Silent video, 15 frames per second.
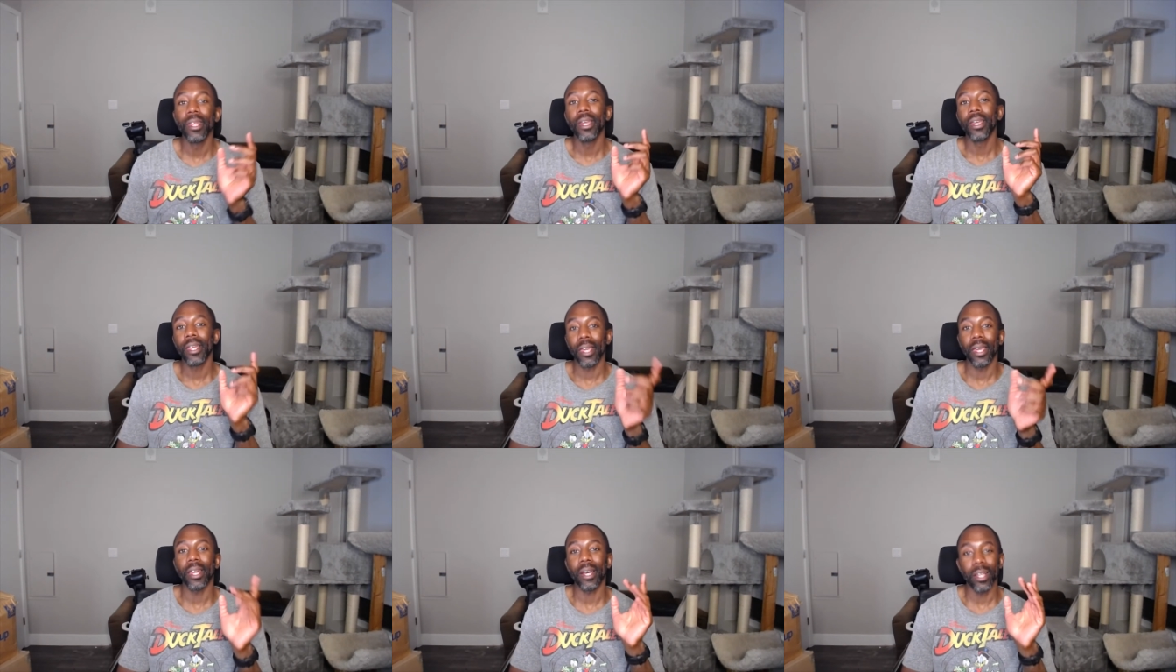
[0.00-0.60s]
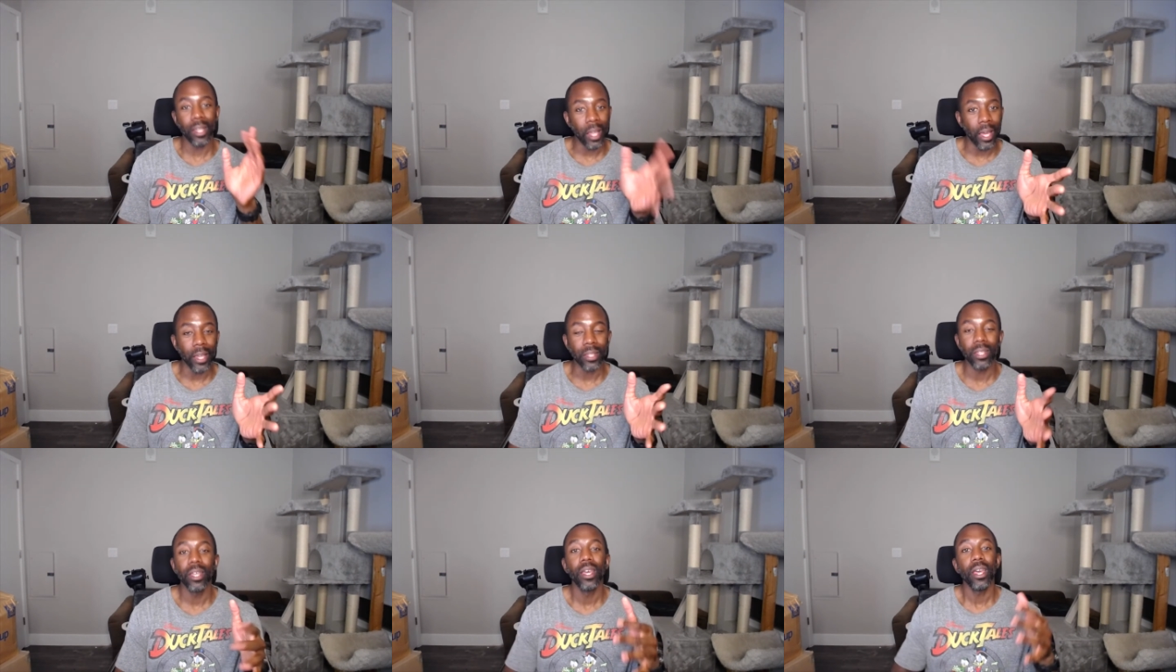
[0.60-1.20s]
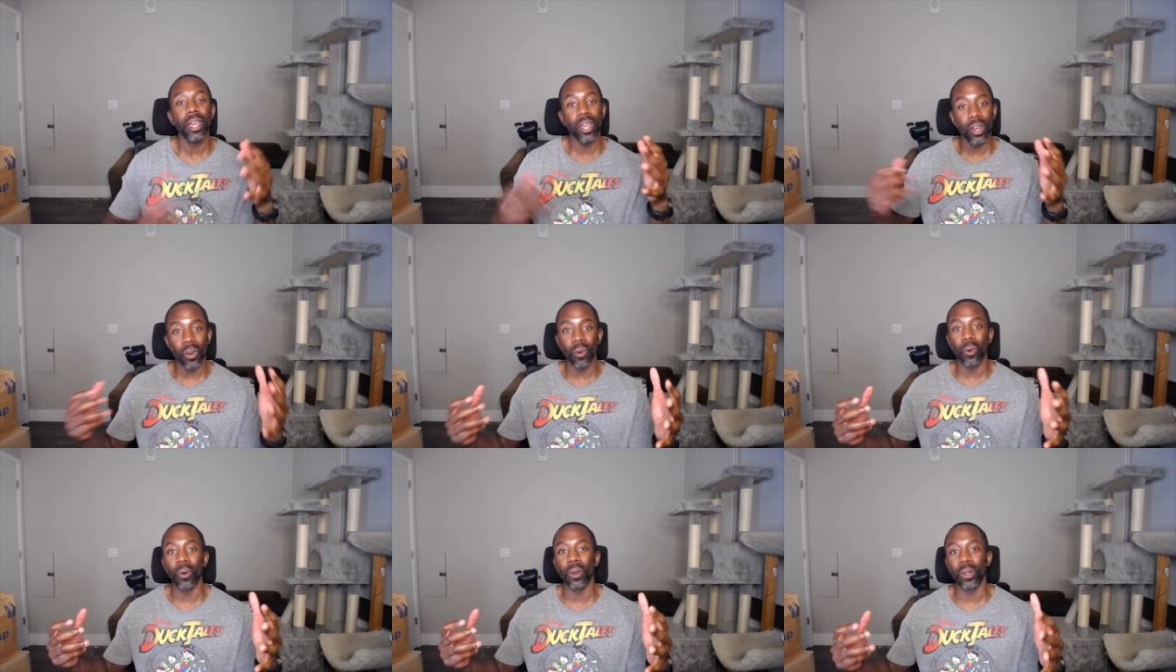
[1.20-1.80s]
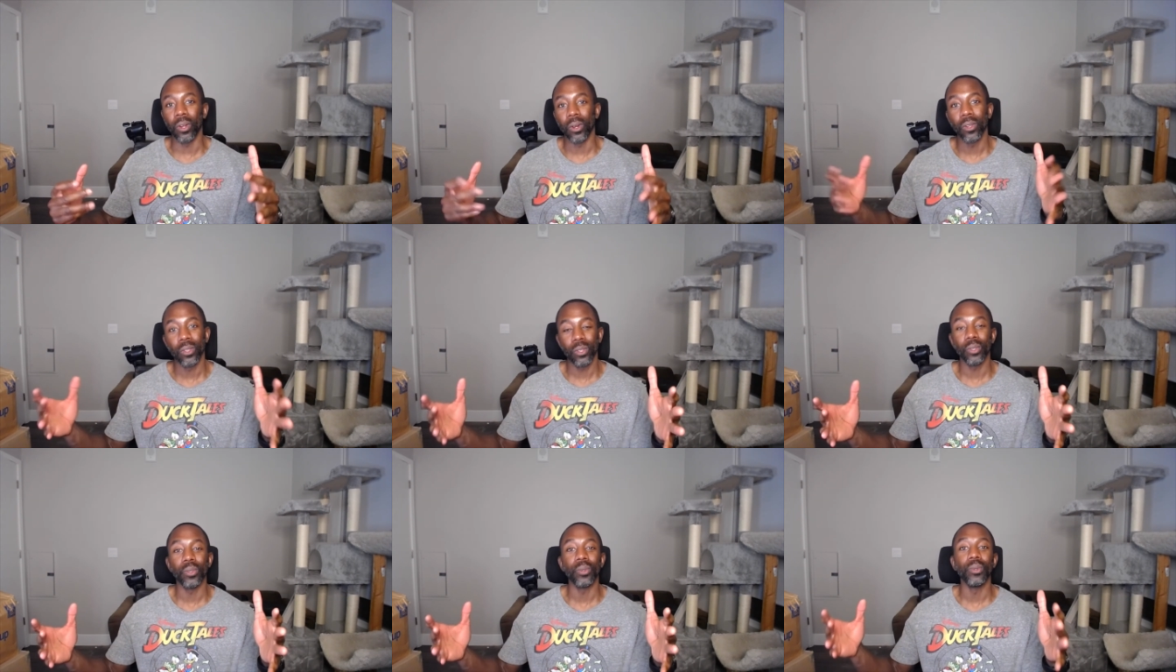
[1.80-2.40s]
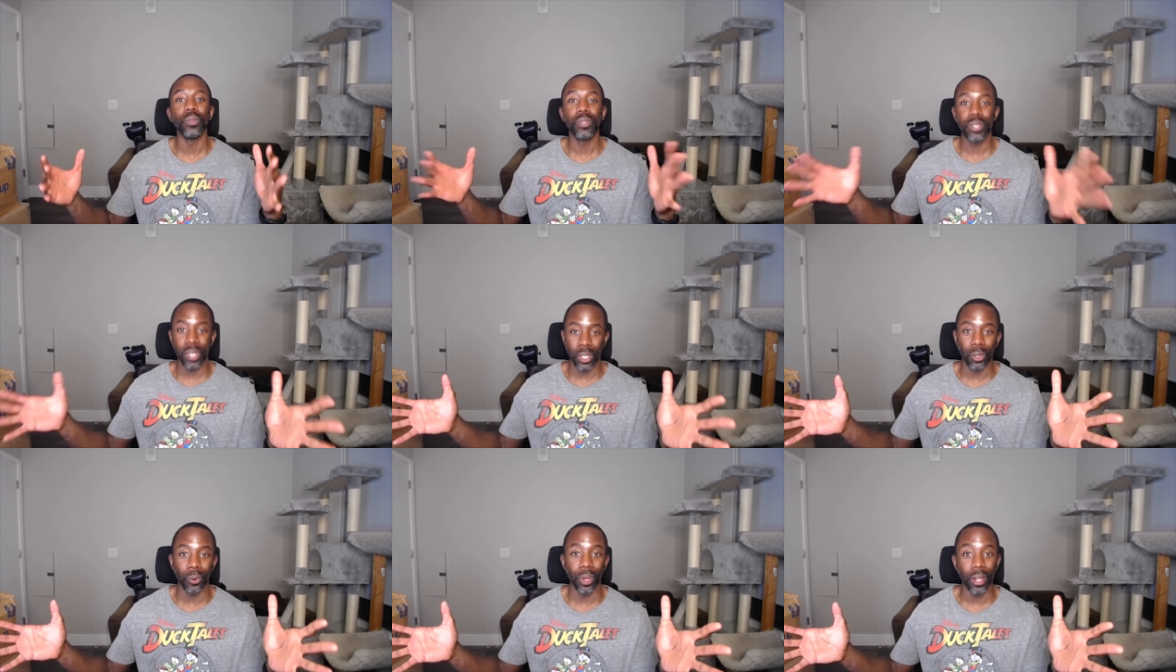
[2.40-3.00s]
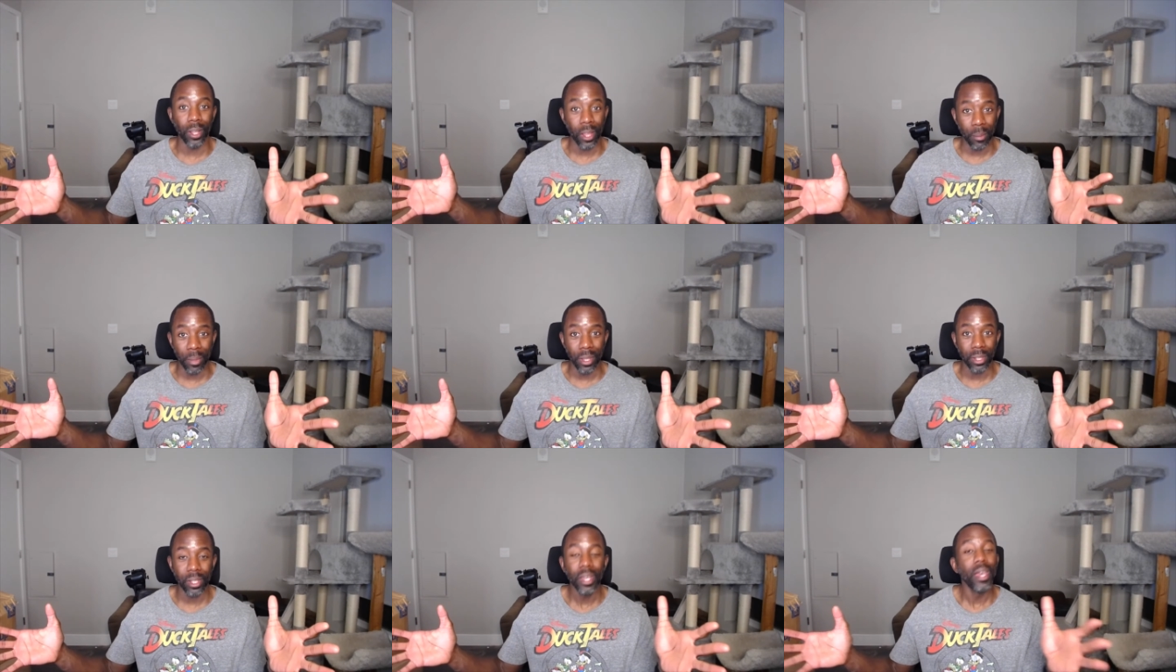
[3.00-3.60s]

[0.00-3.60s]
can collect in order to generate an image.